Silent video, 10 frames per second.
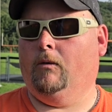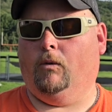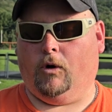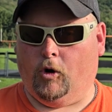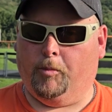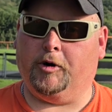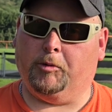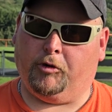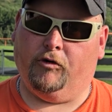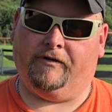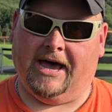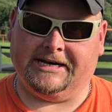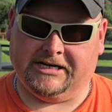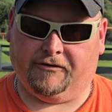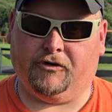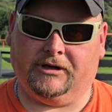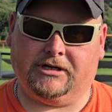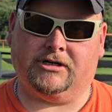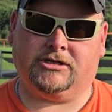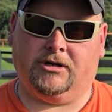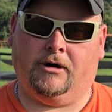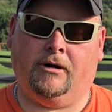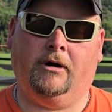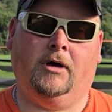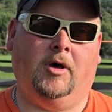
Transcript: We're hoping to prove that different this year.